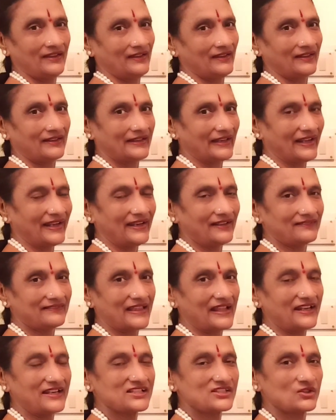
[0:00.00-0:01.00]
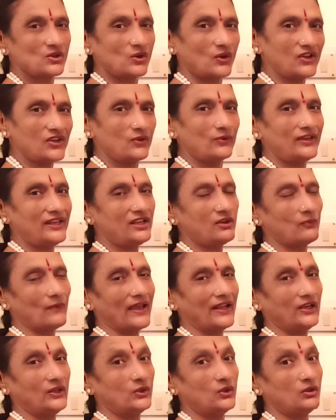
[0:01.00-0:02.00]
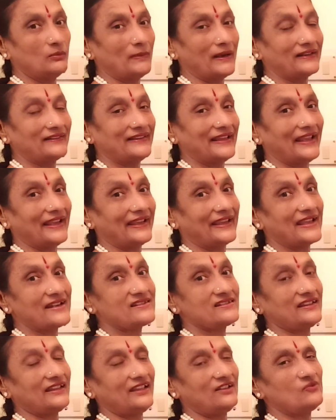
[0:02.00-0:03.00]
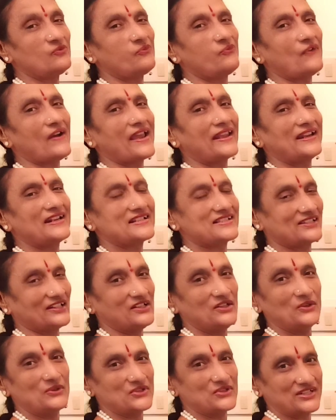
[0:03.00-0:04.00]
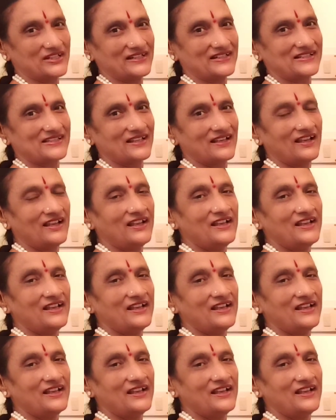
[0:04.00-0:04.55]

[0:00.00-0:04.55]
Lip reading: Correct? There is no unique value, but they get infinite solutions.